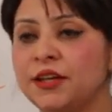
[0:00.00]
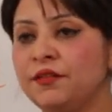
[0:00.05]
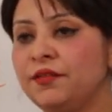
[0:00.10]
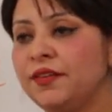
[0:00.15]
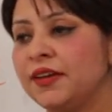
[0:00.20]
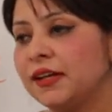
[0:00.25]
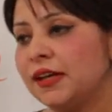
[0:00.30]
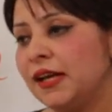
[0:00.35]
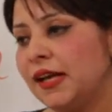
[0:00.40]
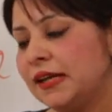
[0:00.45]
If
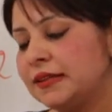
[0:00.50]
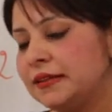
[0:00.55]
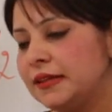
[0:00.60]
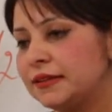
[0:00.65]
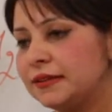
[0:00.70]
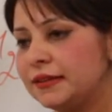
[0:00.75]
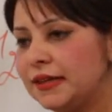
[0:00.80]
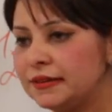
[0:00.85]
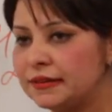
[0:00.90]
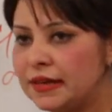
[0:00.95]
it
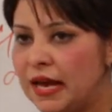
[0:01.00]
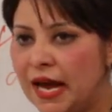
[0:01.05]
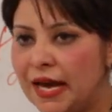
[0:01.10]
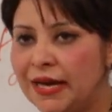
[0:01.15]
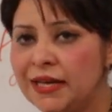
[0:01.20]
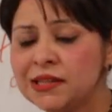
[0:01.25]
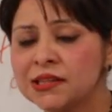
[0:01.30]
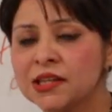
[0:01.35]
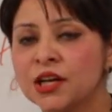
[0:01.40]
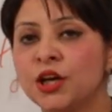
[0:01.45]
exists as
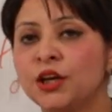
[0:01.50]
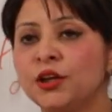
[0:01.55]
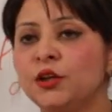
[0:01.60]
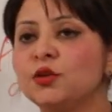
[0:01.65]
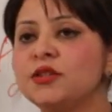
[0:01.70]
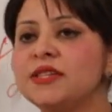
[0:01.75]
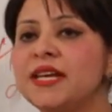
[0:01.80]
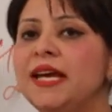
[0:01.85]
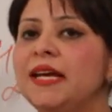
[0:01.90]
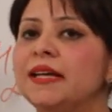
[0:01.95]
ice,
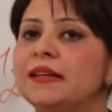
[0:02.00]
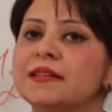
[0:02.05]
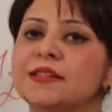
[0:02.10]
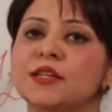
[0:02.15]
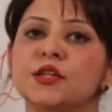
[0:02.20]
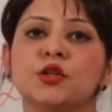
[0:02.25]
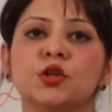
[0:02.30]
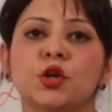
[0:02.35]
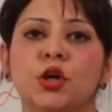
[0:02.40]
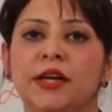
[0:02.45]
you say it is
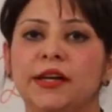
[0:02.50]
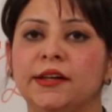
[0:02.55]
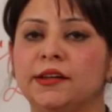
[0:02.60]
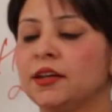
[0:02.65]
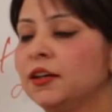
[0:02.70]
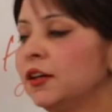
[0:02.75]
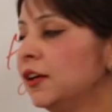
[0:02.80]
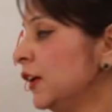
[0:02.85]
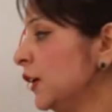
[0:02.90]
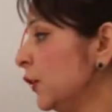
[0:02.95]
a solid.
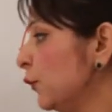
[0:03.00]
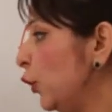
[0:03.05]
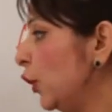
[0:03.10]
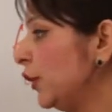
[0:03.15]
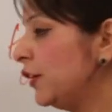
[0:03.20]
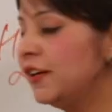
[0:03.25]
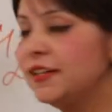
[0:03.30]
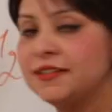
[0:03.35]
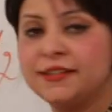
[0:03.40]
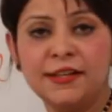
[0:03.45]

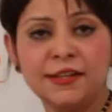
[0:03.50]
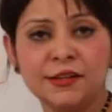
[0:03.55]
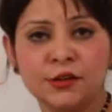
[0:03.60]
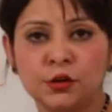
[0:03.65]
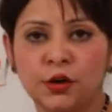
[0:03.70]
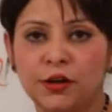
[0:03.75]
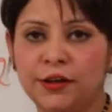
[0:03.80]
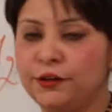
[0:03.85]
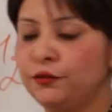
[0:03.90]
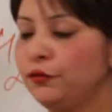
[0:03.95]
Water is in
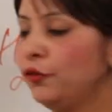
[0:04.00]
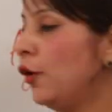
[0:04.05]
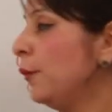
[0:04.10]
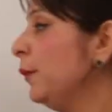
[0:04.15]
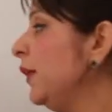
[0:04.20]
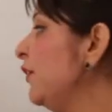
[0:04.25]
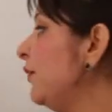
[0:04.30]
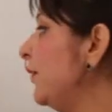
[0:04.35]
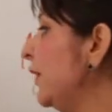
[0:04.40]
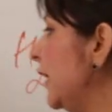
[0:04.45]
solid form.
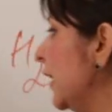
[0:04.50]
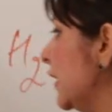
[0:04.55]
If it